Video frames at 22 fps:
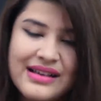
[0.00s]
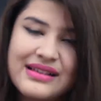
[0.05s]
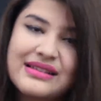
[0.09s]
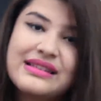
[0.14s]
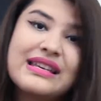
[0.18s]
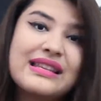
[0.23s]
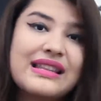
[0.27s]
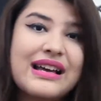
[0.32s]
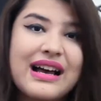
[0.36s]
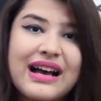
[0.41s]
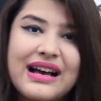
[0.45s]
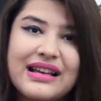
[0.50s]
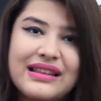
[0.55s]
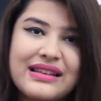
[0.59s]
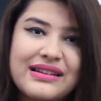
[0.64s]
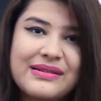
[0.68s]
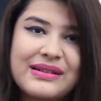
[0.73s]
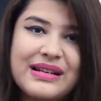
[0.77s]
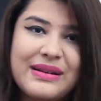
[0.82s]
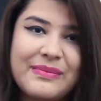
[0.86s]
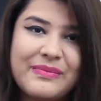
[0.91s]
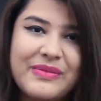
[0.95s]
see the
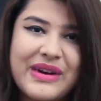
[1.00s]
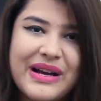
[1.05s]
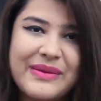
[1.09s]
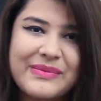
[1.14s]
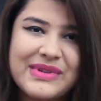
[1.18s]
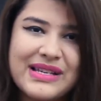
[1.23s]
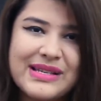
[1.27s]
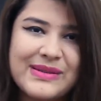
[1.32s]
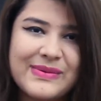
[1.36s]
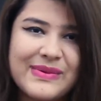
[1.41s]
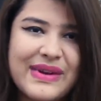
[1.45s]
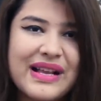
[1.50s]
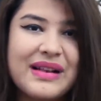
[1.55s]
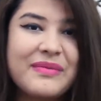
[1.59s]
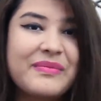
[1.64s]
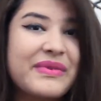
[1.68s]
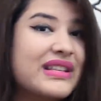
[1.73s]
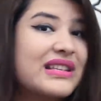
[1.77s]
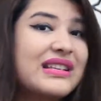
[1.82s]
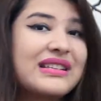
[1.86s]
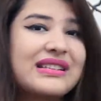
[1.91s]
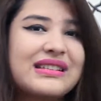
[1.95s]
other lip balms as well,
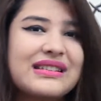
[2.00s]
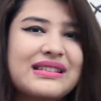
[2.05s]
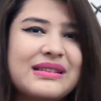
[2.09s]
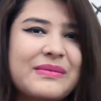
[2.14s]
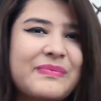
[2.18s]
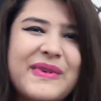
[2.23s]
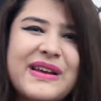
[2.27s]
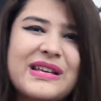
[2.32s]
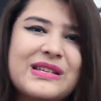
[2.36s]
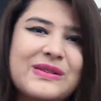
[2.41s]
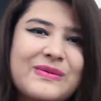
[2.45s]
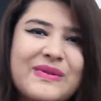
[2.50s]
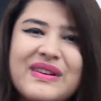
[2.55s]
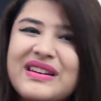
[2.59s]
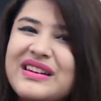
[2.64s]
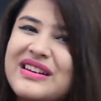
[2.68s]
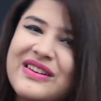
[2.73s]
but this is the best one